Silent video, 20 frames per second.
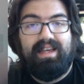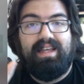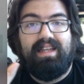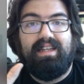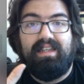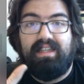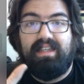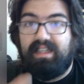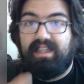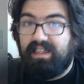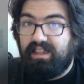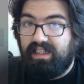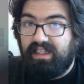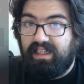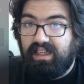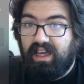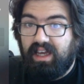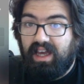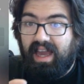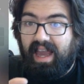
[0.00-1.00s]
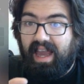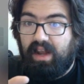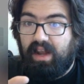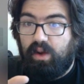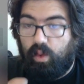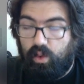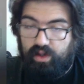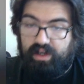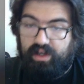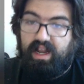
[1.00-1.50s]
neatly and
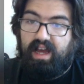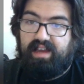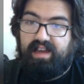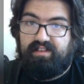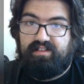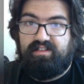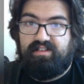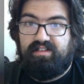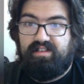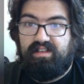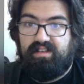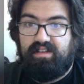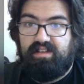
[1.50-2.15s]
organized.